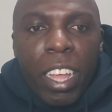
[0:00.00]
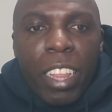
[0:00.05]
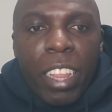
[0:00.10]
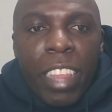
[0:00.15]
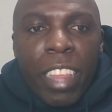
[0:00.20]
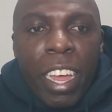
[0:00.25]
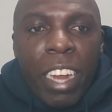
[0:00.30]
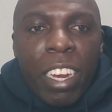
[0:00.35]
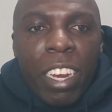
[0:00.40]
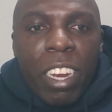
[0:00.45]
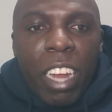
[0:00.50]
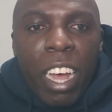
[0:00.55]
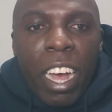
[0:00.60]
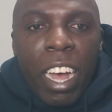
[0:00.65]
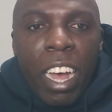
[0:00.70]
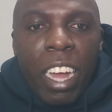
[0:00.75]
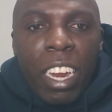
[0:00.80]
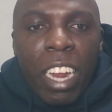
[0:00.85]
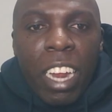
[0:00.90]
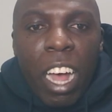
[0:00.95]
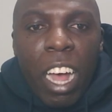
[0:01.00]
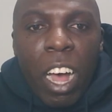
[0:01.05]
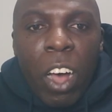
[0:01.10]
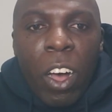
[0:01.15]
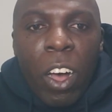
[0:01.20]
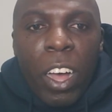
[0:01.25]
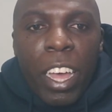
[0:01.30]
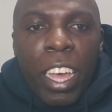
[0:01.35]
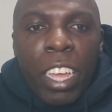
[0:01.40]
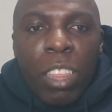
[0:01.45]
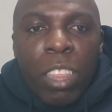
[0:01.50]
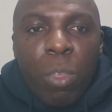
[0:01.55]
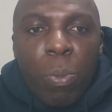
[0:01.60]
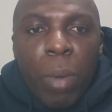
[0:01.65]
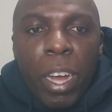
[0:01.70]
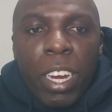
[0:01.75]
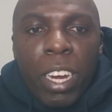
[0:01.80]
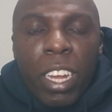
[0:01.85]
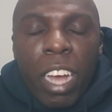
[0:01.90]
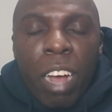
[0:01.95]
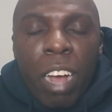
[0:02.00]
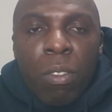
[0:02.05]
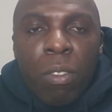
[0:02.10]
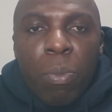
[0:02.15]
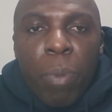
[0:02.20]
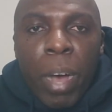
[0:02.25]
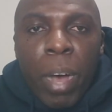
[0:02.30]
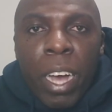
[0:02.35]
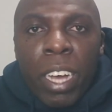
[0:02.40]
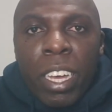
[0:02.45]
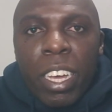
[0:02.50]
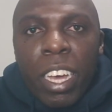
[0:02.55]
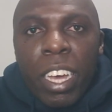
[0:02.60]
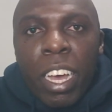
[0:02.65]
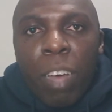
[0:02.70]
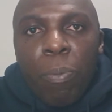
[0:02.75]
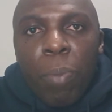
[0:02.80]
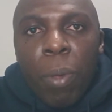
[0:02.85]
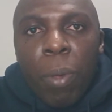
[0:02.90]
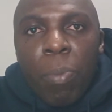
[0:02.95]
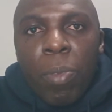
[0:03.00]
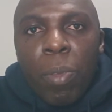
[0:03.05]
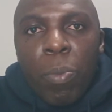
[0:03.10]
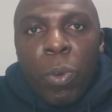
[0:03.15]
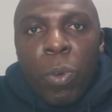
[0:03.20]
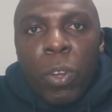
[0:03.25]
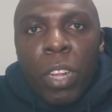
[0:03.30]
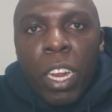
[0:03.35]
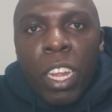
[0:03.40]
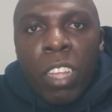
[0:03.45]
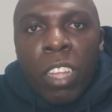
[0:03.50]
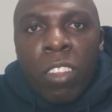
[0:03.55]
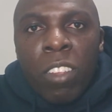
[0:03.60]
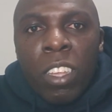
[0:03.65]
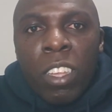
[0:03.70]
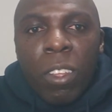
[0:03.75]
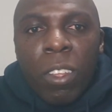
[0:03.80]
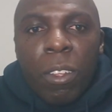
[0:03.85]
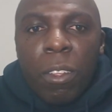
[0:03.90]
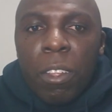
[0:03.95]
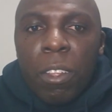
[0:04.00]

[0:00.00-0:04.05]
Then our eighth man comes back, Pepsi Butelezi.